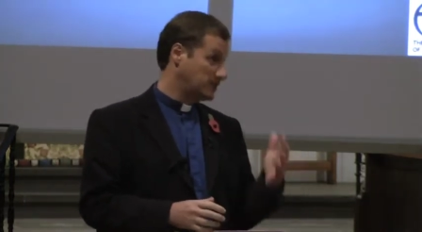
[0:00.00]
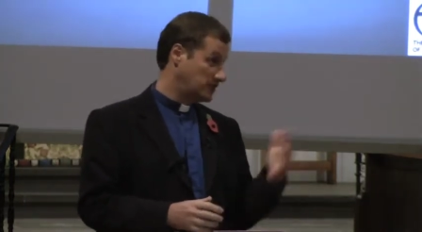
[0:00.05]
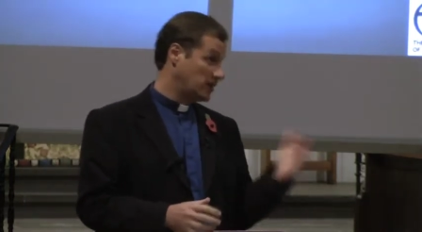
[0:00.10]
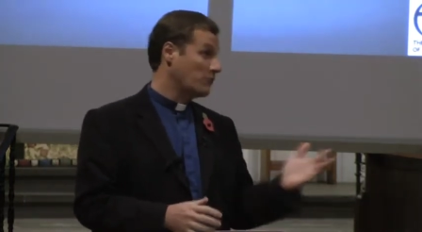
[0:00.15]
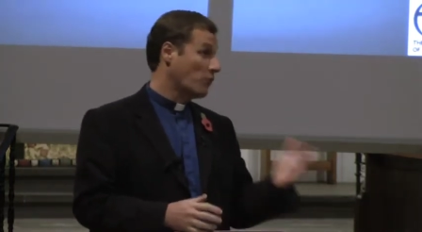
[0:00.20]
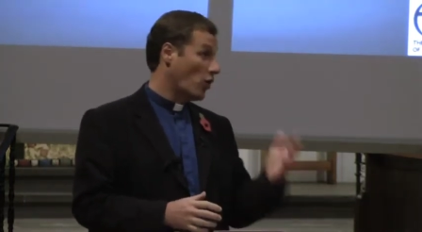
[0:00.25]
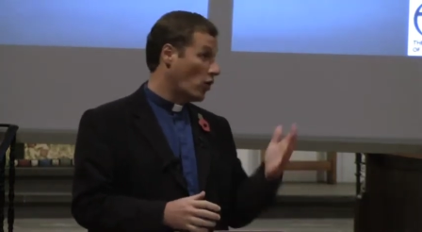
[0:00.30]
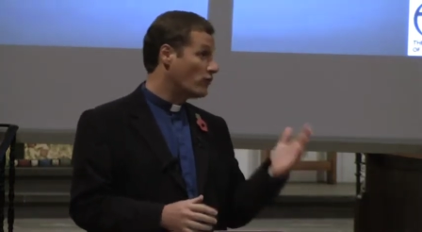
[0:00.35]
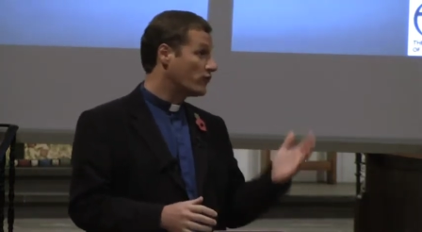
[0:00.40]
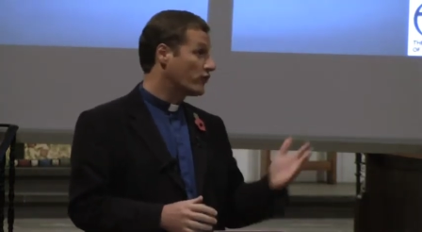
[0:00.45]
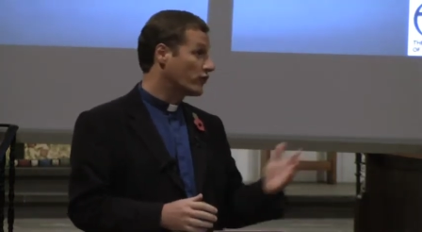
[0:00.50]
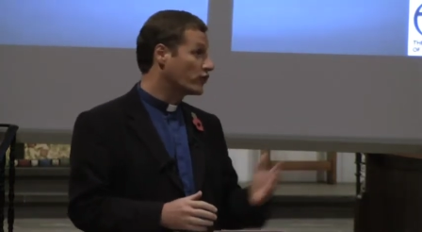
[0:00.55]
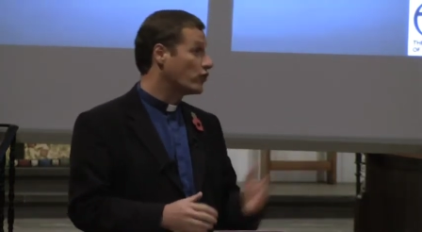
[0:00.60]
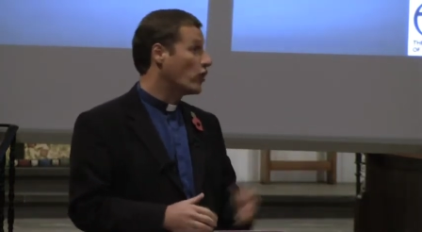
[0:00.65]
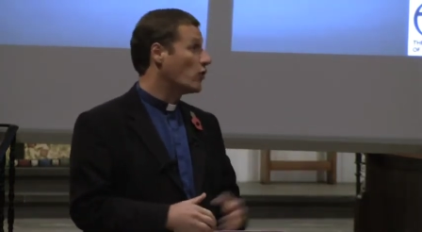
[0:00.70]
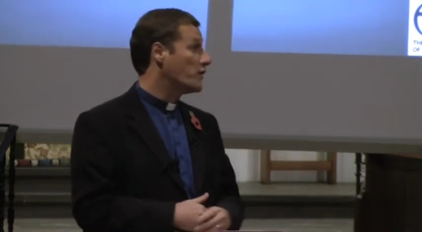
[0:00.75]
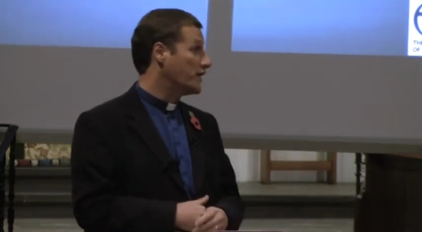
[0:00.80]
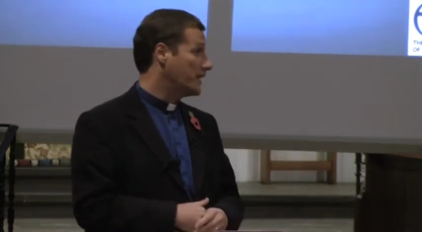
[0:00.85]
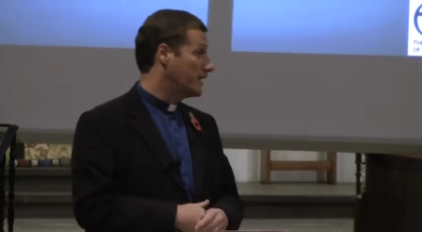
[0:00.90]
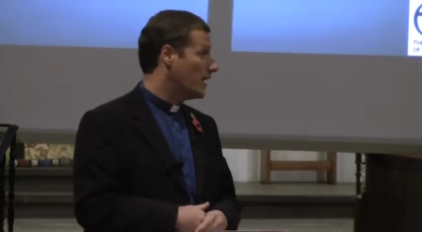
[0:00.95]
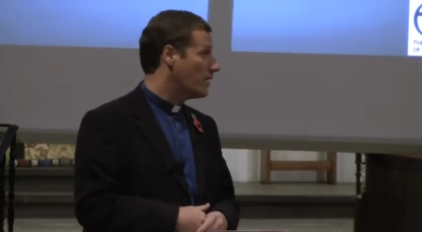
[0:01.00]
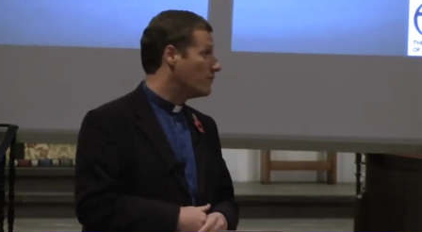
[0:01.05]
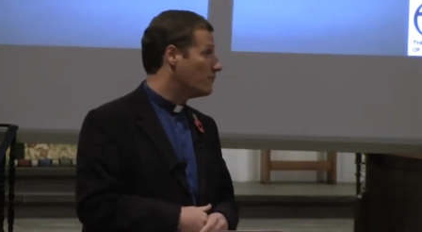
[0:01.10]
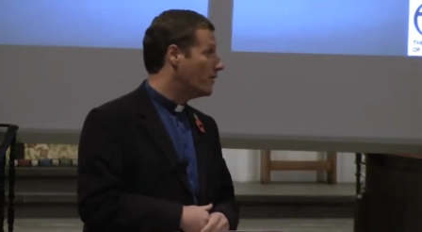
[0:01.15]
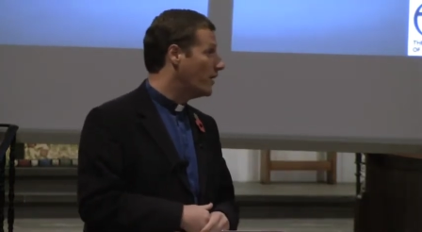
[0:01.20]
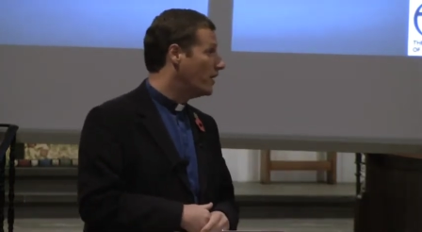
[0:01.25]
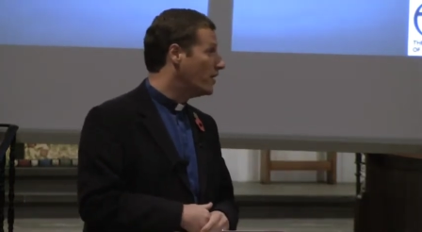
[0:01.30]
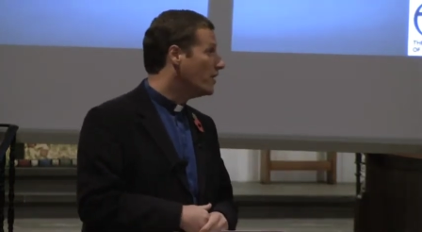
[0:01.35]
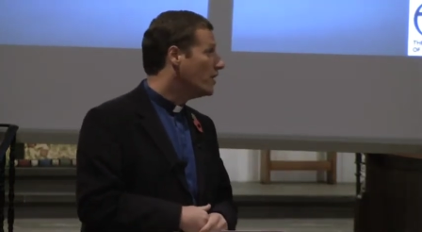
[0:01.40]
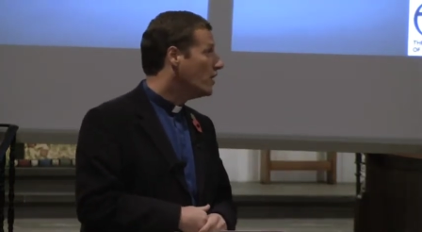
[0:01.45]
some of the growing
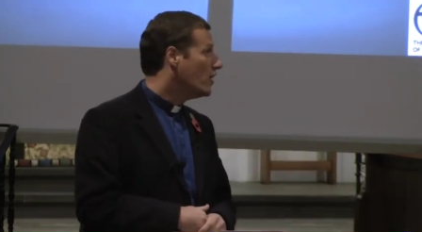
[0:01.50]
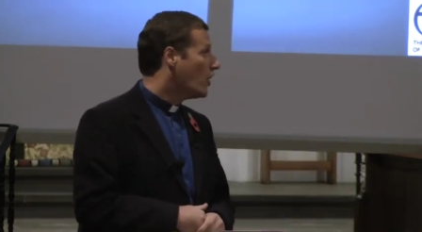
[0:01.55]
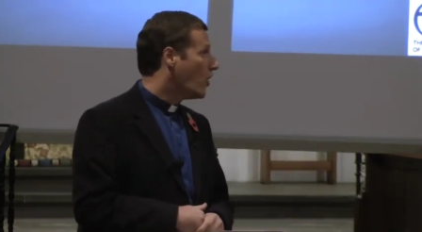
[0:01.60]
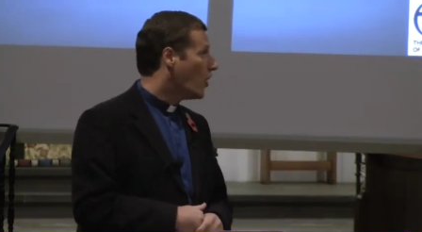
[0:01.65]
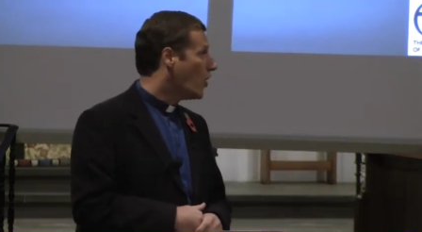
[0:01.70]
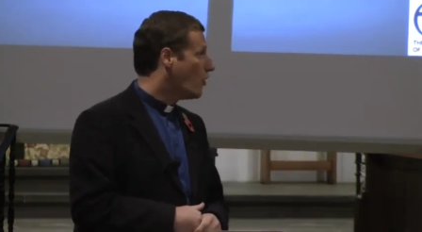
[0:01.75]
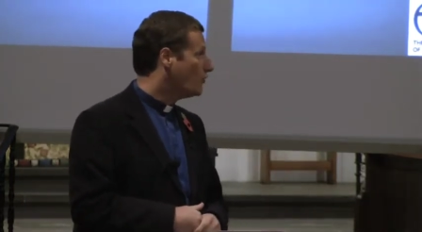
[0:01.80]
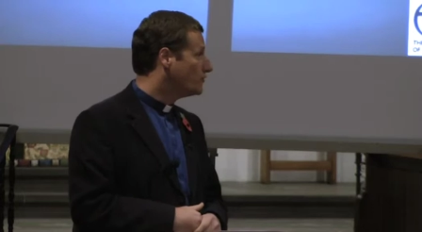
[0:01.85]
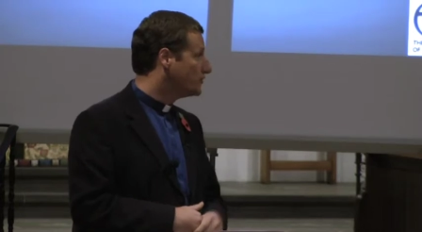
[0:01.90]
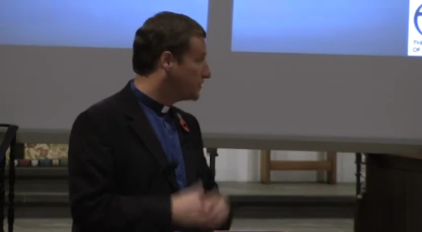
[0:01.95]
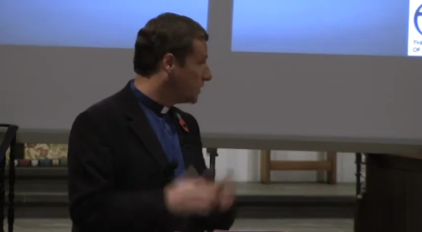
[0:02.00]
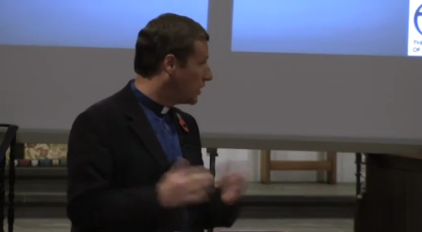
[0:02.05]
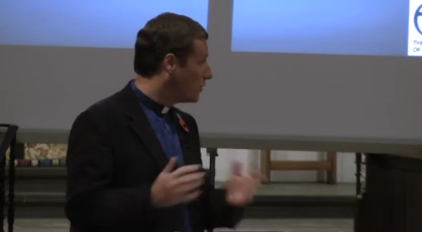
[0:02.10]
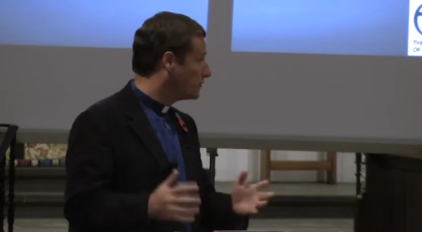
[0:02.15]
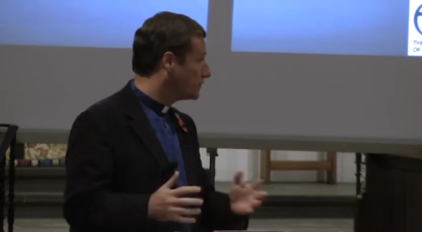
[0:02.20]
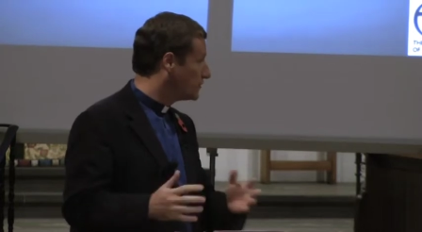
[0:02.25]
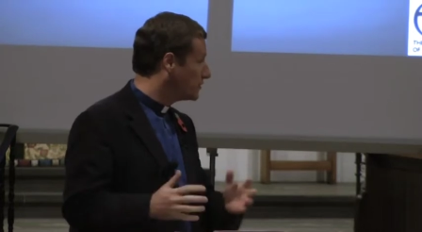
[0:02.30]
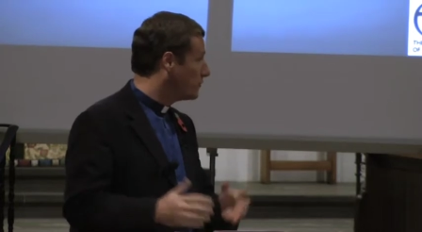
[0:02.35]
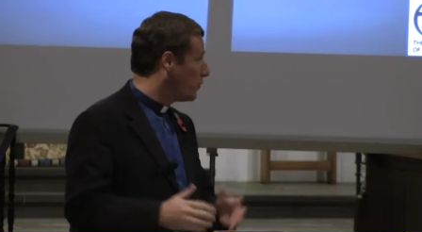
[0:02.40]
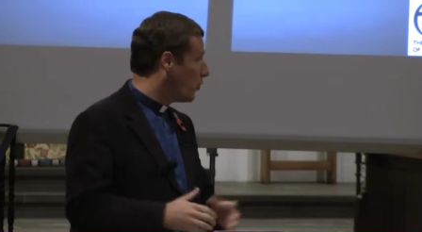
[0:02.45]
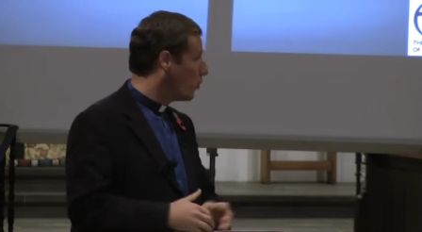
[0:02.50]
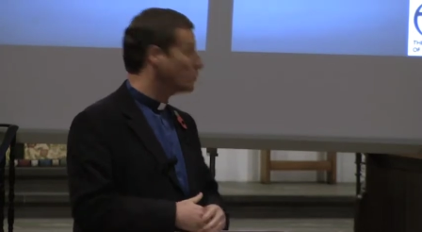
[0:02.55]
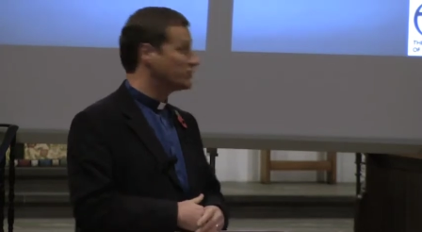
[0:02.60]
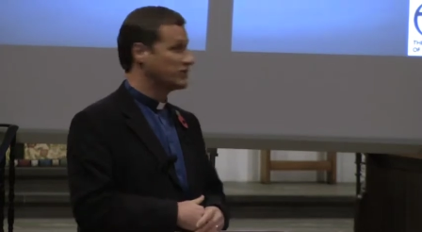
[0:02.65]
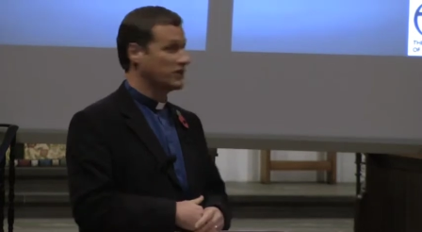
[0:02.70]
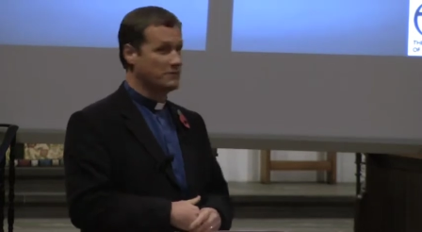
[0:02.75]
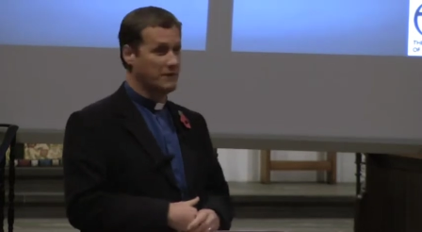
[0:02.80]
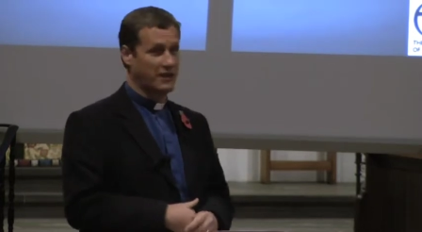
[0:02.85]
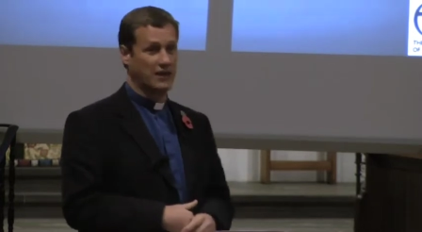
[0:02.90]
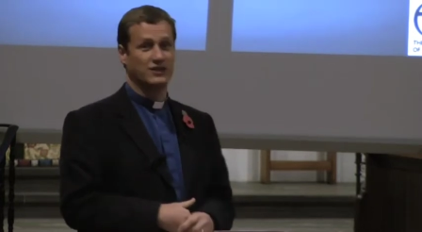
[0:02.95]
number of
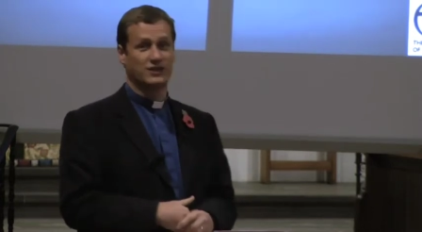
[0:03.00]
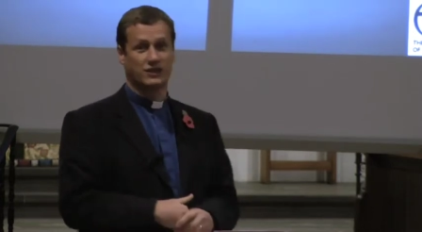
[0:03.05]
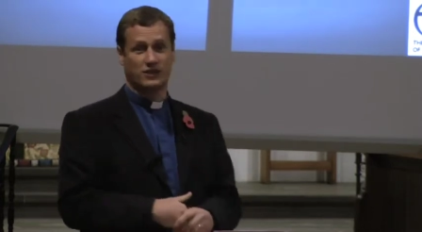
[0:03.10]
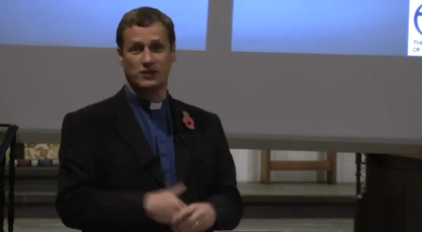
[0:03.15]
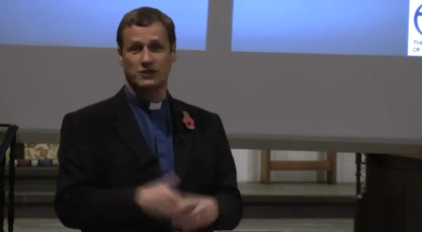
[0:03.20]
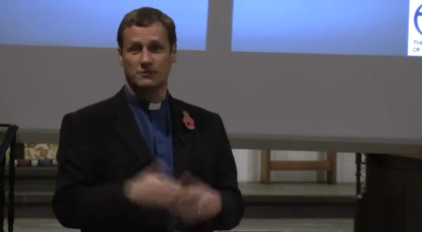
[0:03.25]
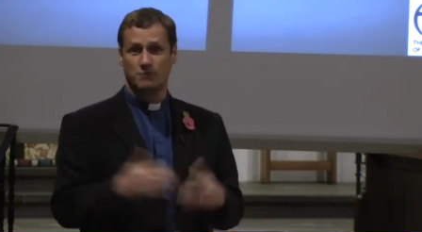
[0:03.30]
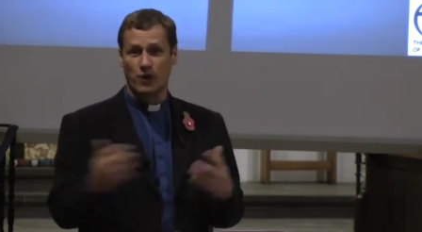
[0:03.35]
self-supporting ministers,